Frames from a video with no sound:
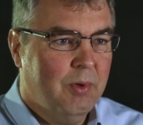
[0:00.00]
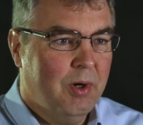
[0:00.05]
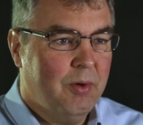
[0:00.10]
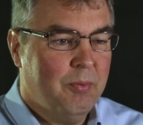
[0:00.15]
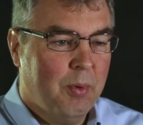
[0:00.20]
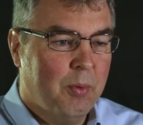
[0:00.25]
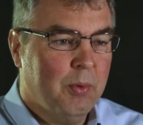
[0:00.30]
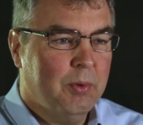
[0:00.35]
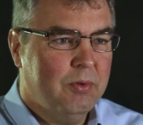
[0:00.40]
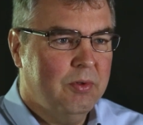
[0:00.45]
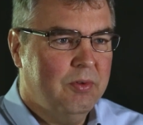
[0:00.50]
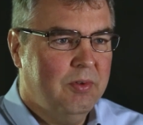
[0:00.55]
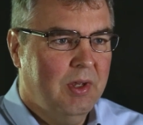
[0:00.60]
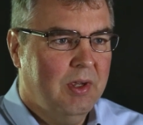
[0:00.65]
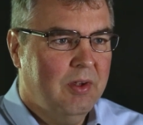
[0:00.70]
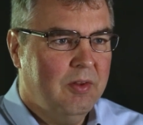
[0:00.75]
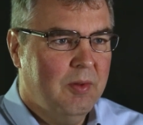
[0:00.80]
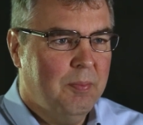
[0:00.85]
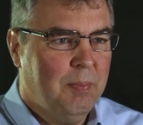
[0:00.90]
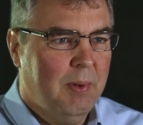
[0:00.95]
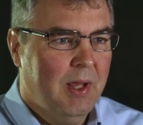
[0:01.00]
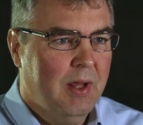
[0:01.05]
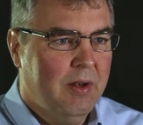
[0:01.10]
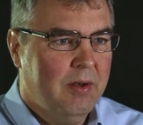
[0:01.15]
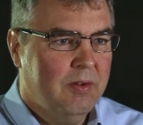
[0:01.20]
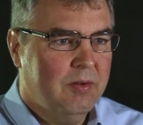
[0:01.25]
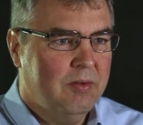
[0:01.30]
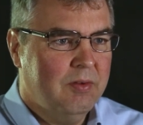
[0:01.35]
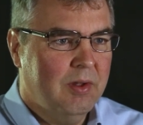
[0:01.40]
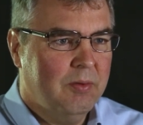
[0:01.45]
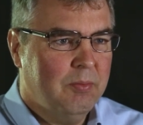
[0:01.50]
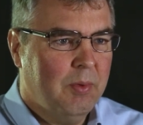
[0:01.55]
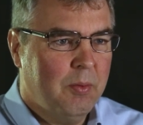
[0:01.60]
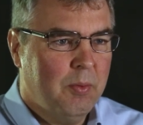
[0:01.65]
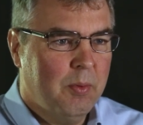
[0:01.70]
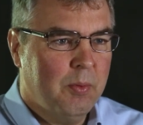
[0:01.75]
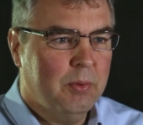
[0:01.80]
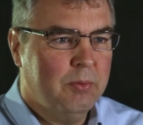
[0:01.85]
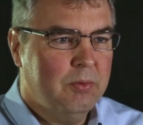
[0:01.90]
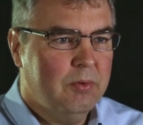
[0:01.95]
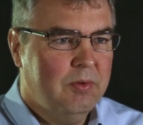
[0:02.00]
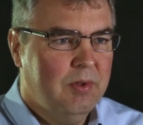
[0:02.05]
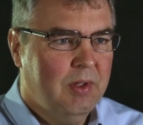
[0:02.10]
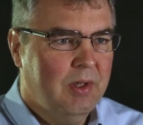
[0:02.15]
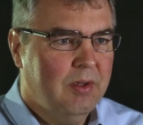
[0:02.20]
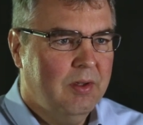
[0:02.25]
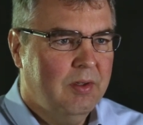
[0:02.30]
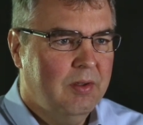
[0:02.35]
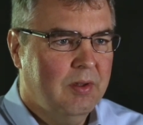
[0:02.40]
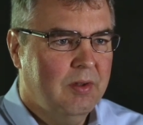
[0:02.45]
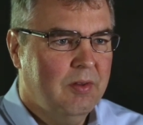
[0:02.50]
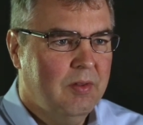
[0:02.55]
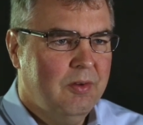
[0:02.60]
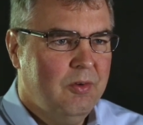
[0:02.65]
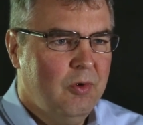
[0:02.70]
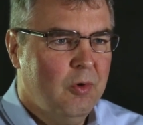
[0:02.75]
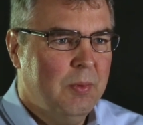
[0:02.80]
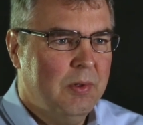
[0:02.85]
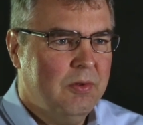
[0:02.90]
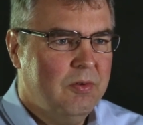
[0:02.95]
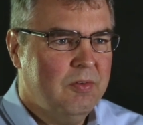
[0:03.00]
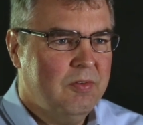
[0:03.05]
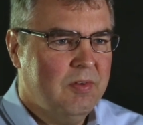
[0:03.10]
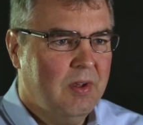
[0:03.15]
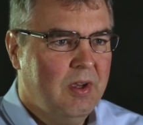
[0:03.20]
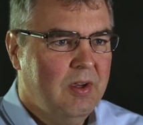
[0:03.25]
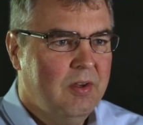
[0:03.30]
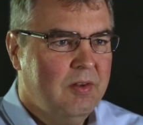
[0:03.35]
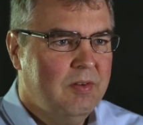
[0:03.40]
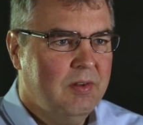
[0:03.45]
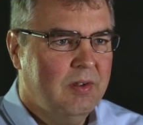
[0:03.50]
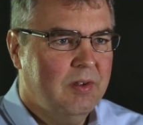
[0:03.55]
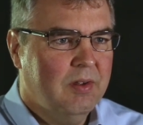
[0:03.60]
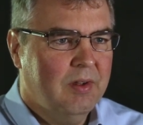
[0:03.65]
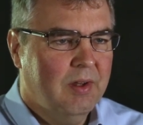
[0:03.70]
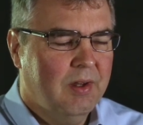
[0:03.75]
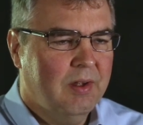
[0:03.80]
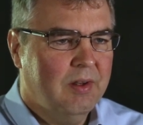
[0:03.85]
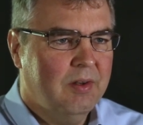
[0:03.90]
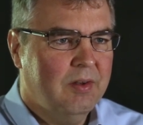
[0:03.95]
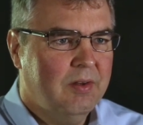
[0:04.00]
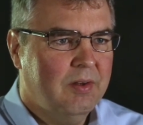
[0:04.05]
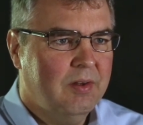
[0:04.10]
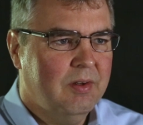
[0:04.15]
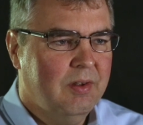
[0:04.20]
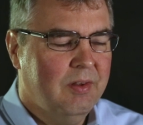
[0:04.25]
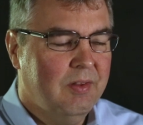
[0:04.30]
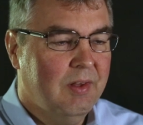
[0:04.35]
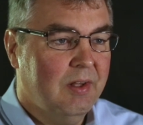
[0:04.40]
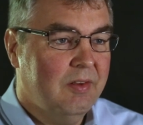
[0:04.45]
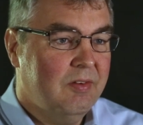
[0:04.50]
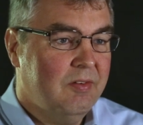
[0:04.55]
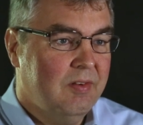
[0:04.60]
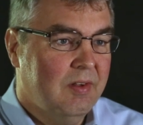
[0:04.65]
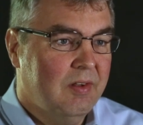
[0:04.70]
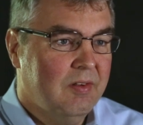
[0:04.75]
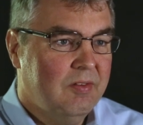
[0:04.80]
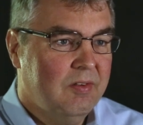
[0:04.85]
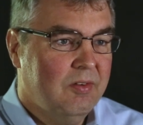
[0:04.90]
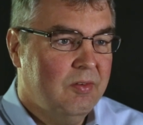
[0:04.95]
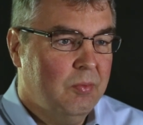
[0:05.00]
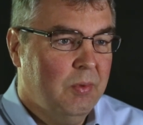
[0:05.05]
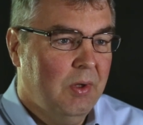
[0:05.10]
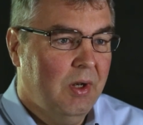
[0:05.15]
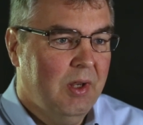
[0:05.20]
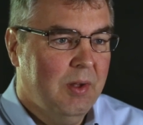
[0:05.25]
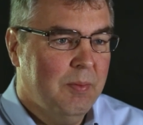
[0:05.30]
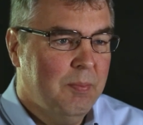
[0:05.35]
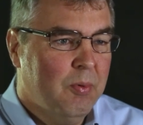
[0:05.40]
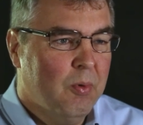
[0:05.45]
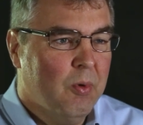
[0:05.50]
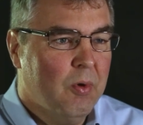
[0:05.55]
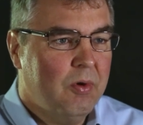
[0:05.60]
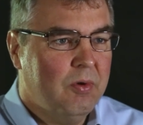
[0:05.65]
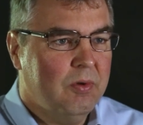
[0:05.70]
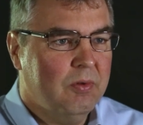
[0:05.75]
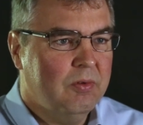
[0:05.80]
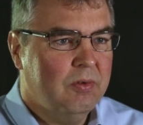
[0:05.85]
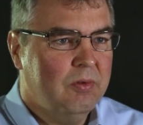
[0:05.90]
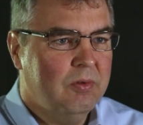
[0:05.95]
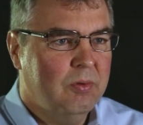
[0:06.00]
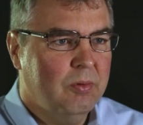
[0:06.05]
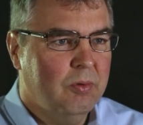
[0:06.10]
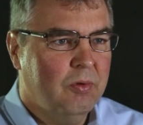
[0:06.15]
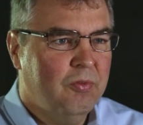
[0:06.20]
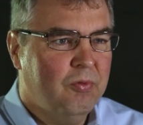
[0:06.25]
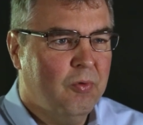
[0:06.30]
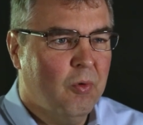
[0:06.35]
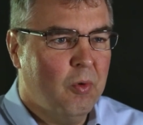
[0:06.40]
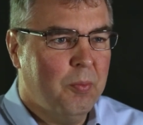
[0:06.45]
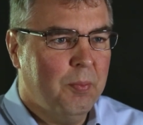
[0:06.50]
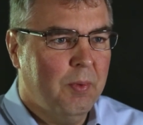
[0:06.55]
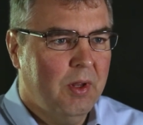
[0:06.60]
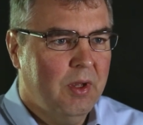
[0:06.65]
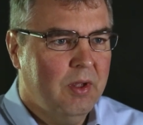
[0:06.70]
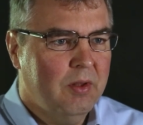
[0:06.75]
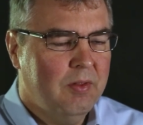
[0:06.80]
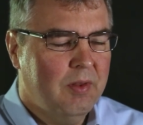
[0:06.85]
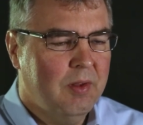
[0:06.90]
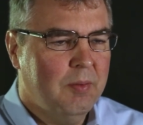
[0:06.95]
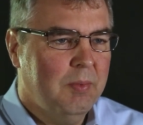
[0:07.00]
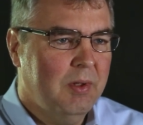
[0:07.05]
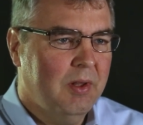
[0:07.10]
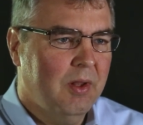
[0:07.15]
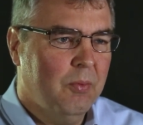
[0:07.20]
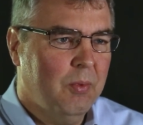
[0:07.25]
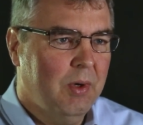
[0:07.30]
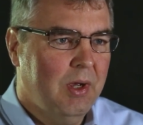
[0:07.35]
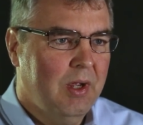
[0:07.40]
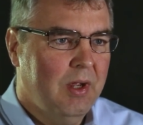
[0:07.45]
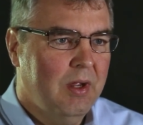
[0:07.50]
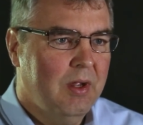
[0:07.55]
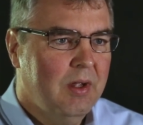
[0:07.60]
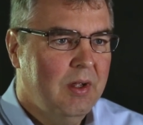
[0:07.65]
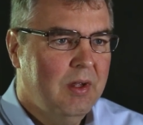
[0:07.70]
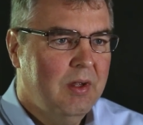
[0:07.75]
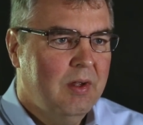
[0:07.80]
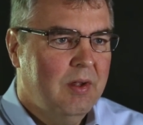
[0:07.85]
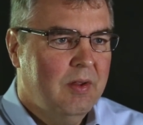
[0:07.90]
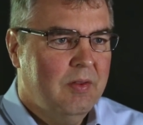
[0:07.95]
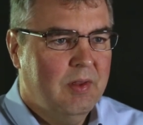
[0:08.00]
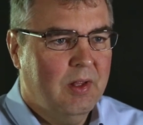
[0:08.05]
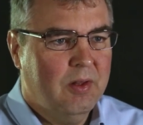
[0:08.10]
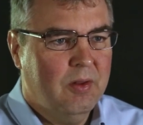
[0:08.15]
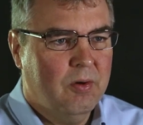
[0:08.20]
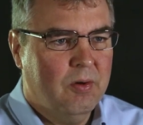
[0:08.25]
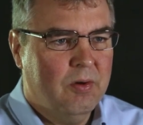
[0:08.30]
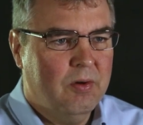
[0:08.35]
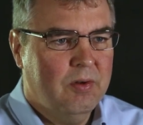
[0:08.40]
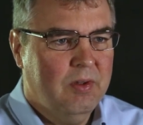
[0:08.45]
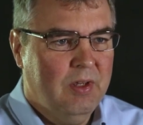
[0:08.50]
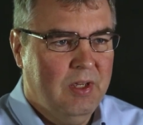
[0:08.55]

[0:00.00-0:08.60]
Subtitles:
where we want to take the planet and where we want to take the human society. And in that sense, it's really important to formulate them in a way that are